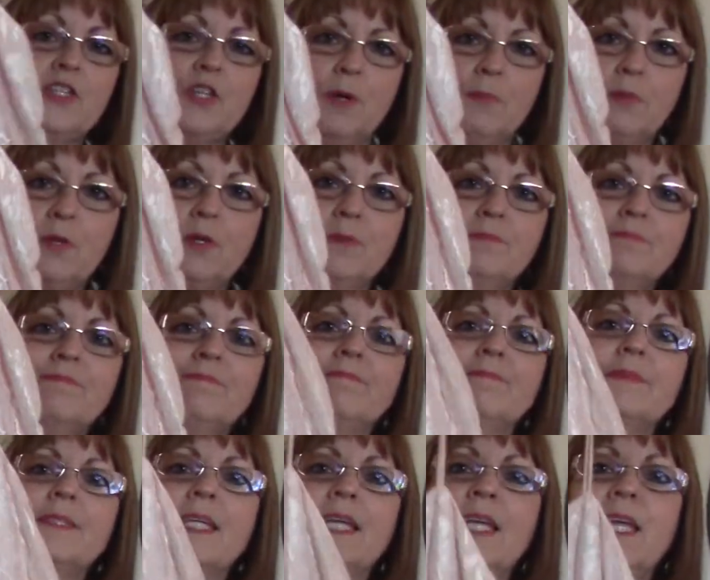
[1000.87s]
jumper?
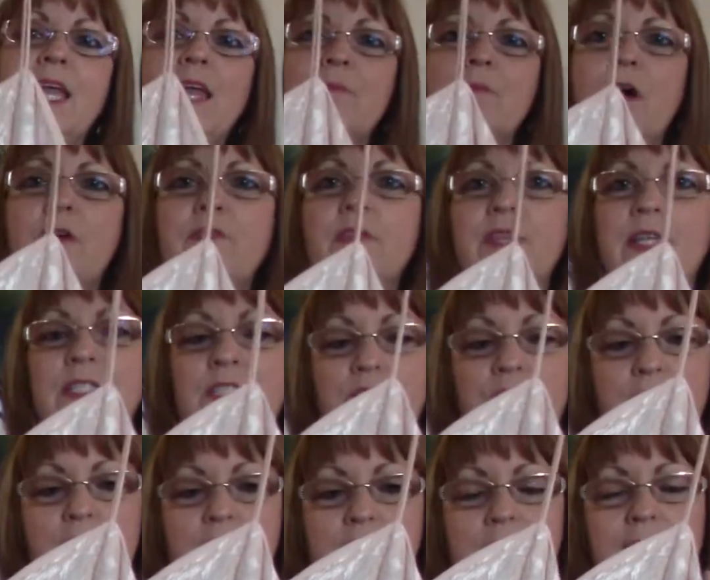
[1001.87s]
Came off of this
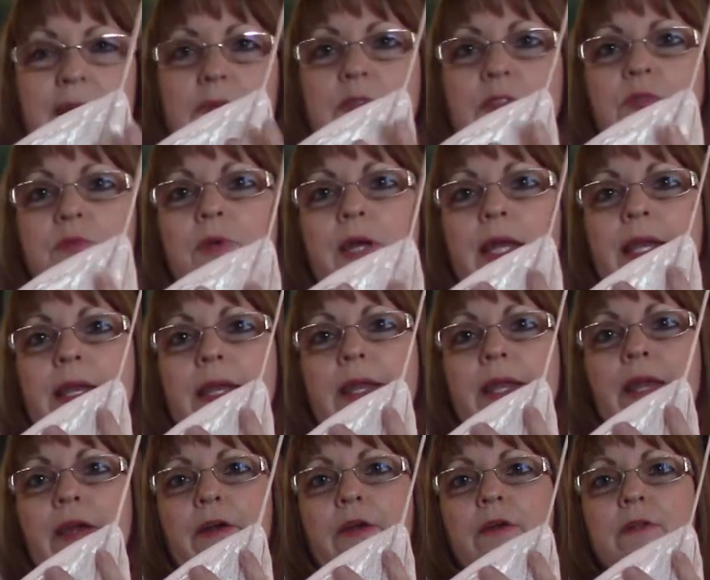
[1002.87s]
dress. It was right in
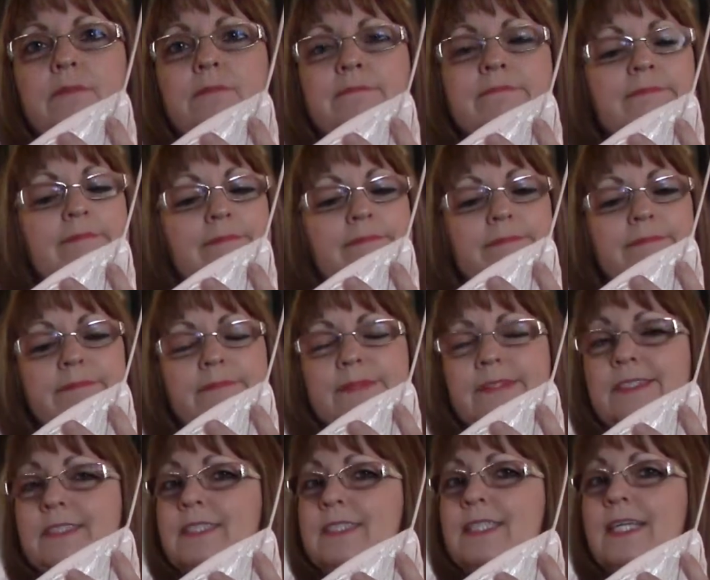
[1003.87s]
here.
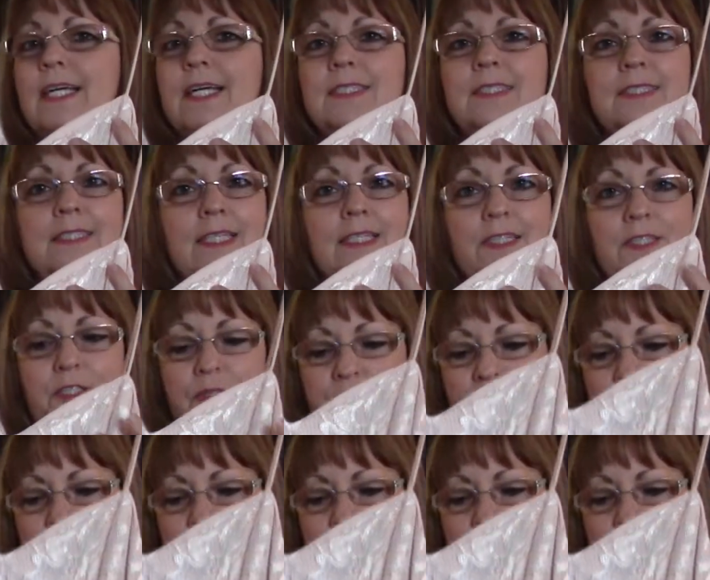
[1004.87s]
Just didn't do